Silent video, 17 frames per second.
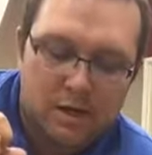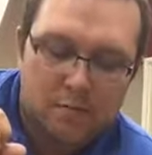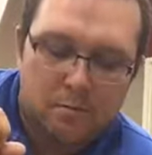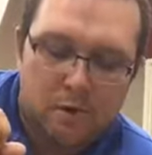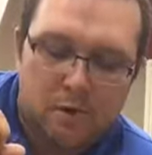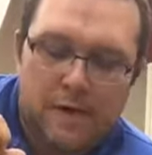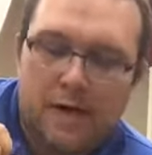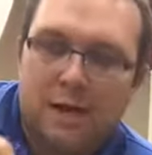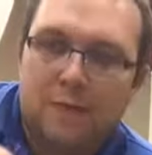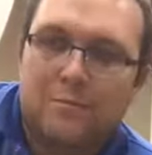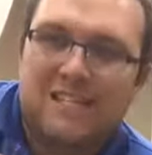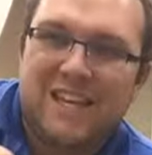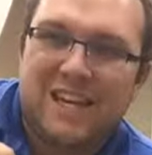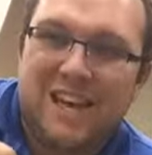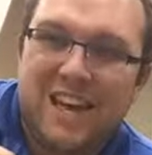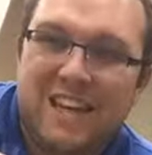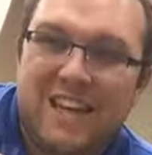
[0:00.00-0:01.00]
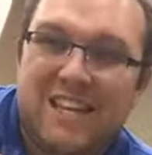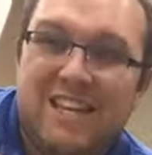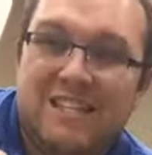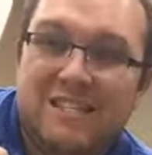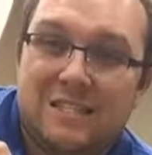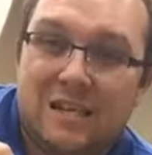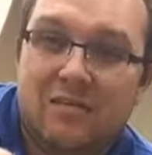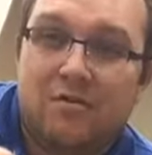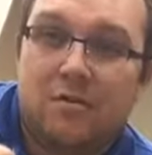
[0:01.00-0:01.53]
by up to
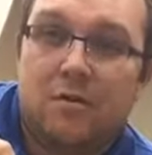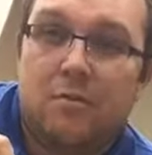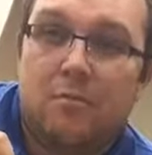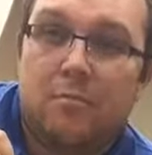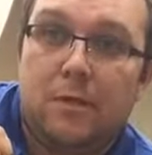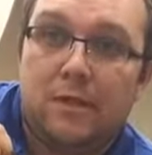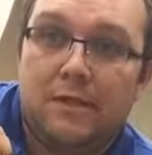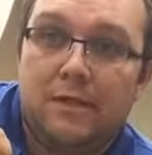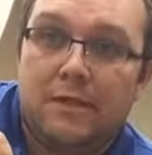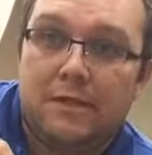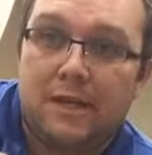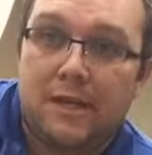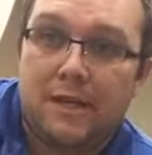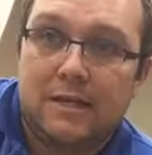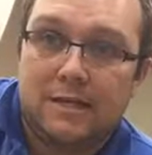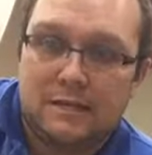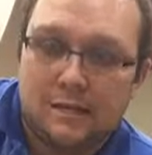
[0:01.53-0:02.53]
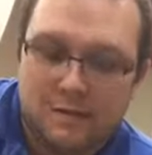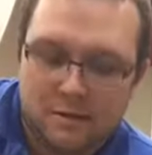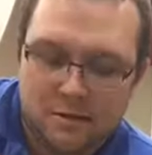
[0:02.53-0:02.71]
87%,